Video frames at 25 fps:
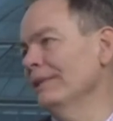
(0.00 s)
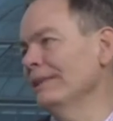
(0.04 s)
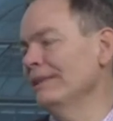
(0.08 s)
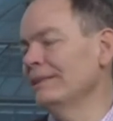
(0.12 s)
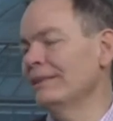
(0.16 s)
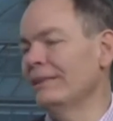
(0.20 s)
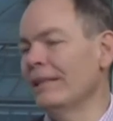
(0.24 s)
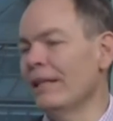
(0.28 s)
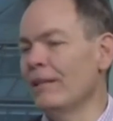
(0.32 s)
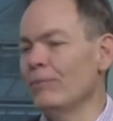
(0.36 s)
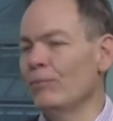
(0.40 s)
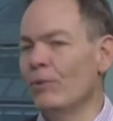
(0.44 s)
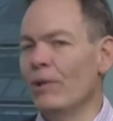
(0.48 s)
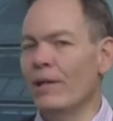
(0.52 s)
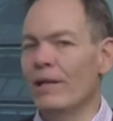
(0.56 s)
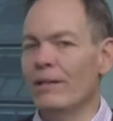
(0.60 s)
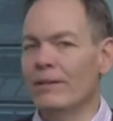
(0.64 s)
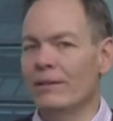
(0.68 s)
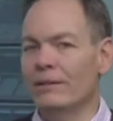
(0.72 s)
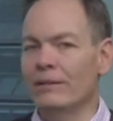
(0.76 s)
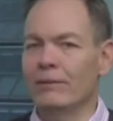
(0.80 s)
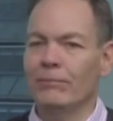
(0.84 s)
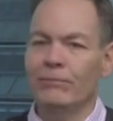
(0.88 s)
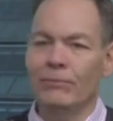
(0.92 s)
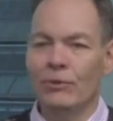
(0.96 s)
in the same way
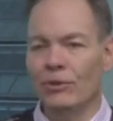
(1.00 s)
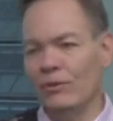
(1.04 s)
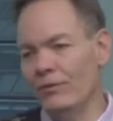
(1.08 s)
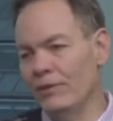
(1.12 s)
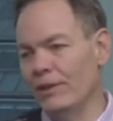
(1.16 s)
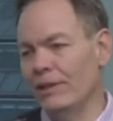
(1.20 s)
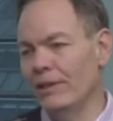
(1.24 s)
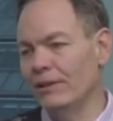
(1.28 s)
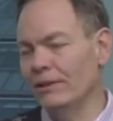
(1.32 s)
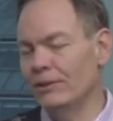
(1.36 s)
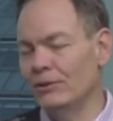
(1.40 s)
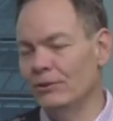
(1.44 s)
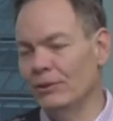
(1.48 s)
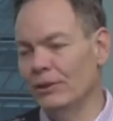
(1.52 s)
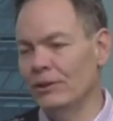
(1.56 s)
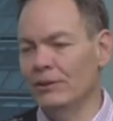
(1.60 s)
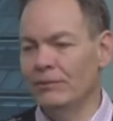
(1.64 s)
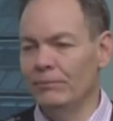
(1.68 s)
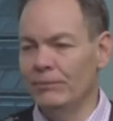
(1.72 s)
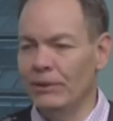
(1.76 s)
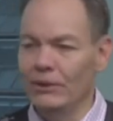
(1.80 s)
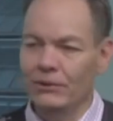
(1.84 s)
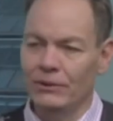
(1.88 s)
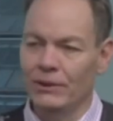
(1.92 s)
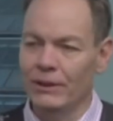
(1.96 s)
that the movie industry,
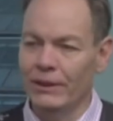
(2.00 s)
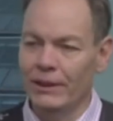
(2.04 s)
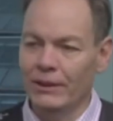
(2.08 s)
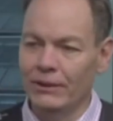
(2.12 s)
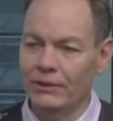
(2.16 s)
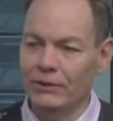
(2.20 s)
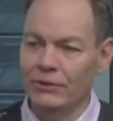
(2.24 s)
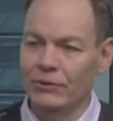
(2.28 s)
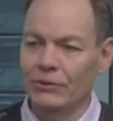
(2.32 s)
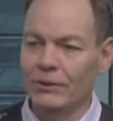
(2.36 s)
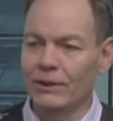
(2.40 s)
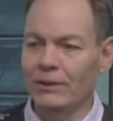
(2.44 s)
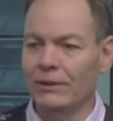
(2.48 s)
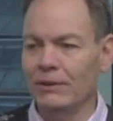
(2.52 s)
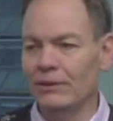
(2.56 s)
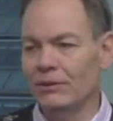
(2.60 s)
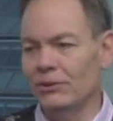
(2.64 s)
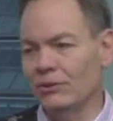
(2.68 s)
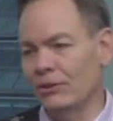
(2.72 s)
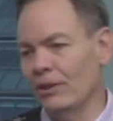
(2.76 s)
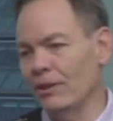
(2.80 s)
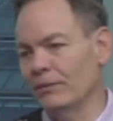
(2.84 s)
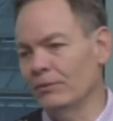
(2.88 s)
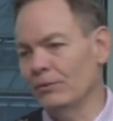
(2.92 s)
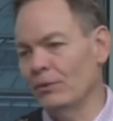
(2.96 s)
the music industry, the
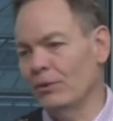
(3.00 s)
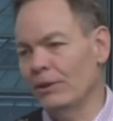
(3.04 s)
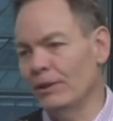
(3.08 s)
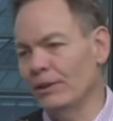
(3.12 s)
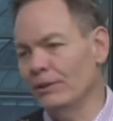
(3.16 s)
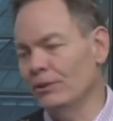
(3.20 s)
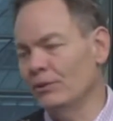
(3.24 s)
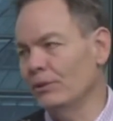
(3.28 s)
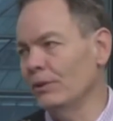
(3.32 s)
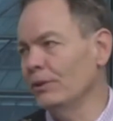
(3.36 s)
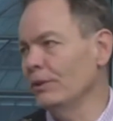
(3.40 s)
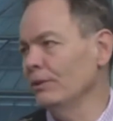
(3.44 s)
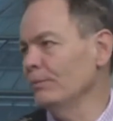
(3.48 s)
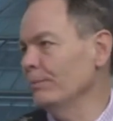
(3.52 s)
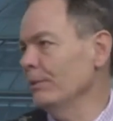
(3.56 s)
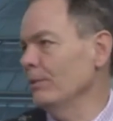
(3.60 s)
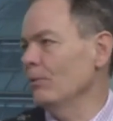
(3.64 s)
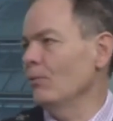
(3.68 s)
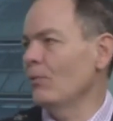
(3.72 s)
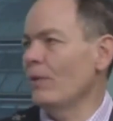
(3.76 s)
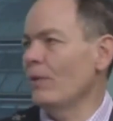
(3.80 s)
software industry has been